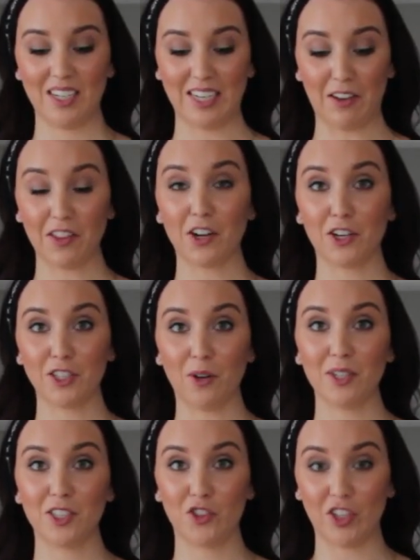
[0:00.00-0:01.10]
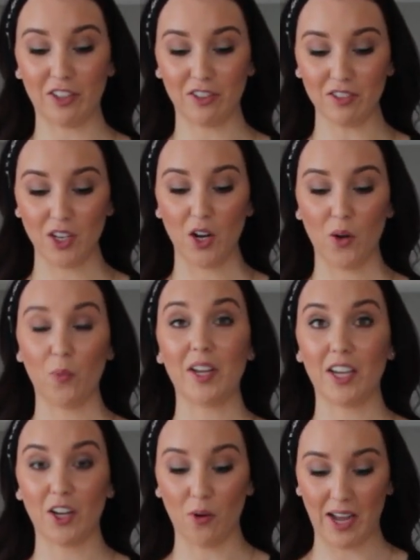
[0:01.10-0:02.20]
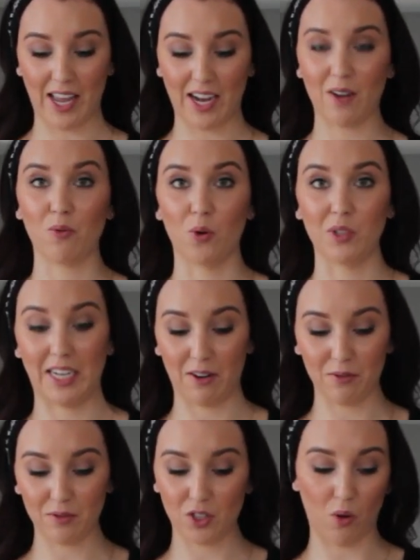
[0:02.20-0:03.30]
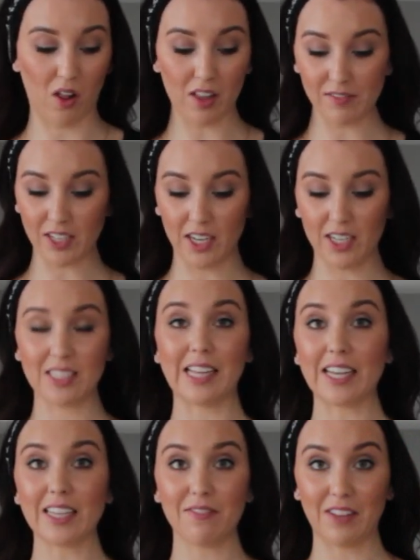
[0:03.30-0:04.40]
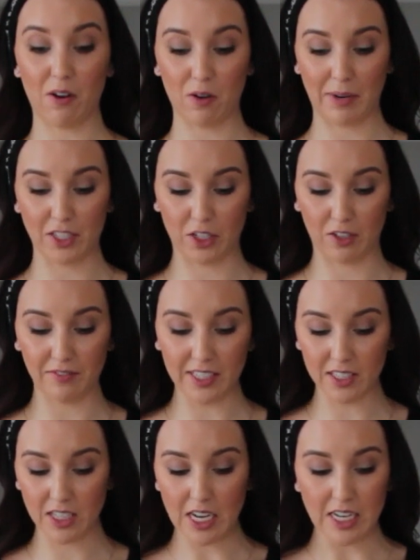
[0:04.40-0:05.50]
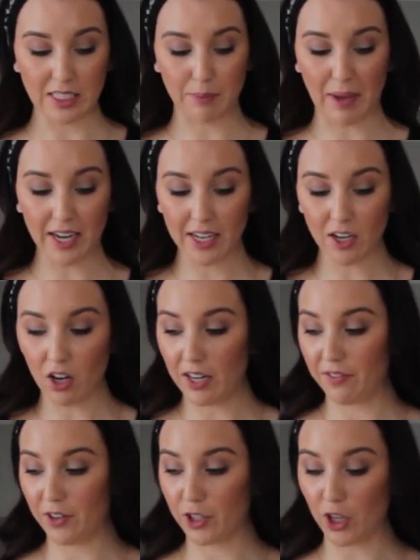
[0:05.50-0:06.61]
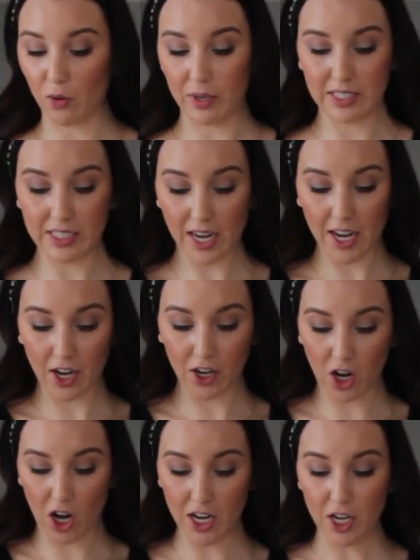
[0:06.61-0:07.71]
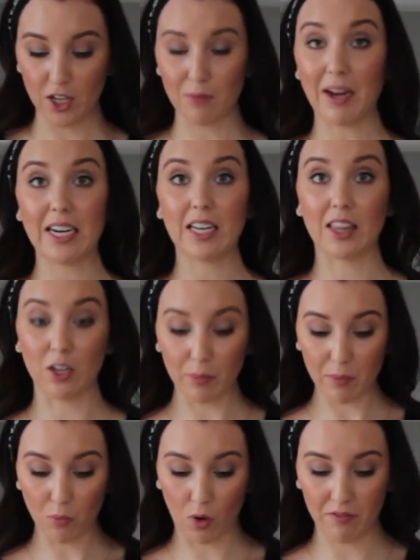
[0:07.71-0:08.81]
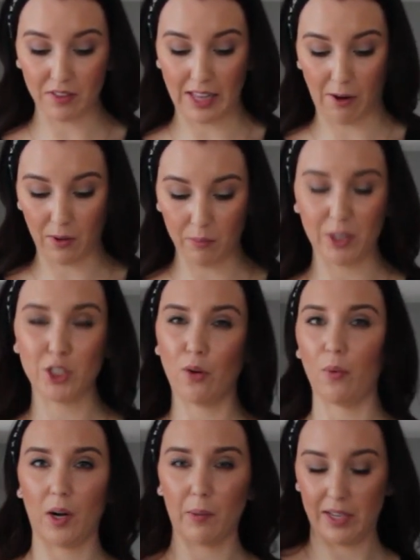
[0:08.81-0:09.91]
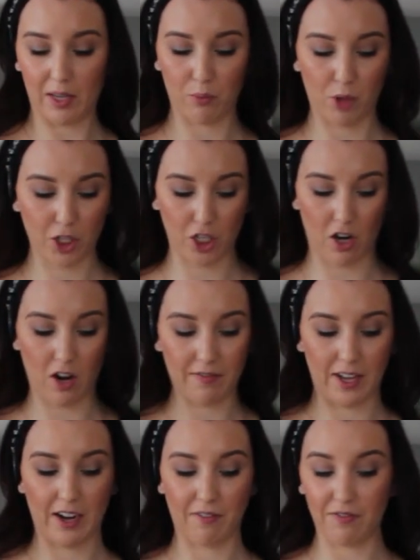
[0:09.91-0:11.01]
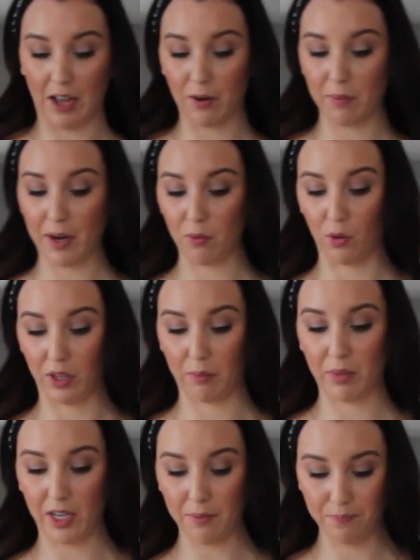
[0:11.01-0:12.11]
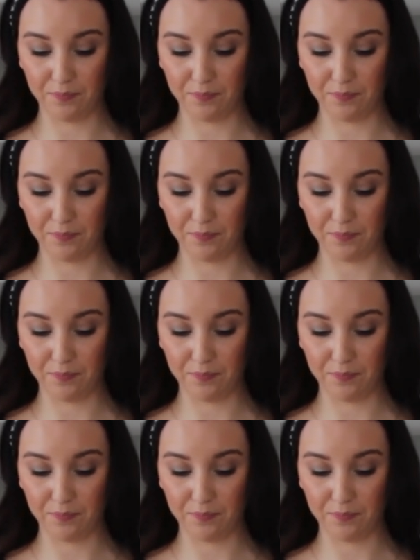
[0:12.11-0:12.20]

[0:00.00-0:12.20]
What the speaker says: Now that our dough is chilled, we can go ahead and roll it out. So all I've done is lightly flour my surface. Depending on if your dough is sticky or not, you might need a little bit more flour, but don't worry, we can brush it off. And I floured my rolling pin.